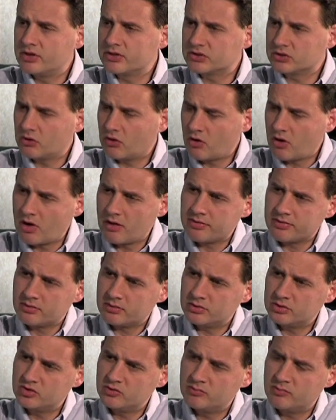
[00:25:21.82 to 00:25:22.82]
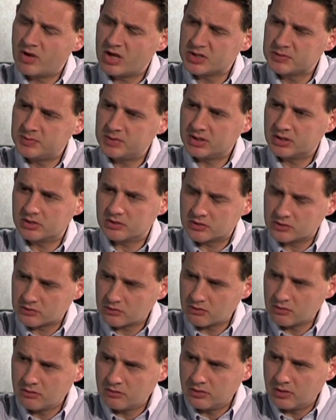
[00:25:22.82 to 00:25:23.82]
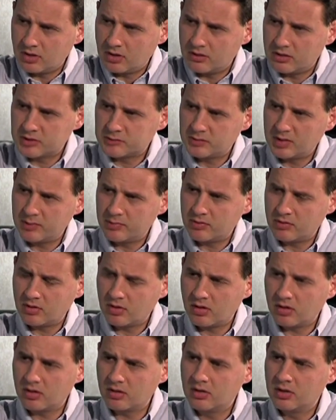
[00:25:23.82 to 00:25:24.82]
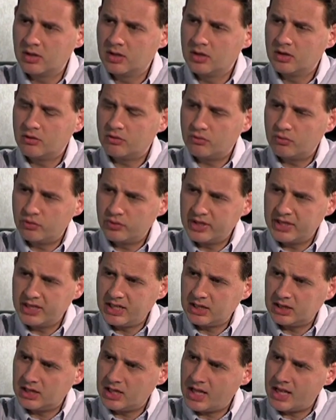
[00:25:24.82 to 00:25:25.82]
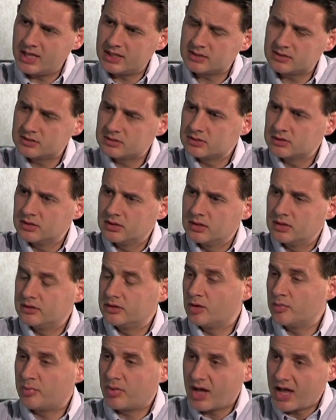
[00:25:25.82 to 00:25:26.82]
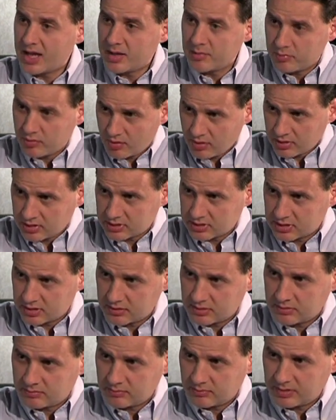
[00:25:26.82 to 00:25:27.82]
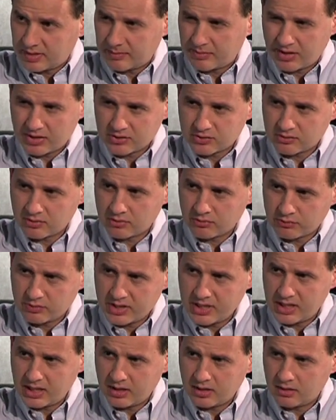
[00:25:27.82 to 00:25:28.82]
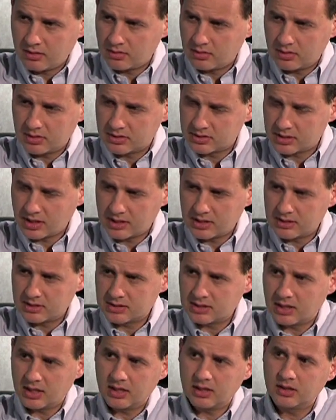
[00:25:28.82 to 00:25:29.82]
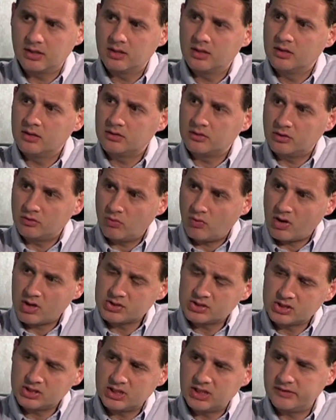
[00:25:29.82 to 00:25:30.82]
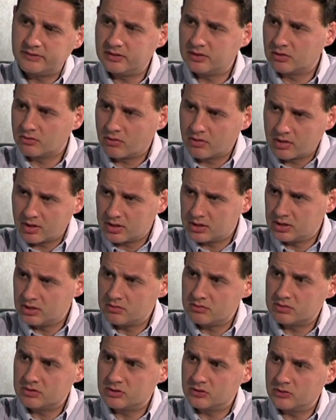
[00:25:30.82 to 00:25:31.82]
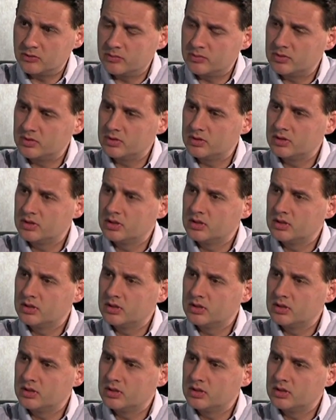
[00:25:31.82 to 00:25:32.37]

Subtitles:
as an author, you must be concerned, though, as people are reading less. They're buying books, but I'm not sure they're reading, the studies say. They're watching TV, they're going on YouTube.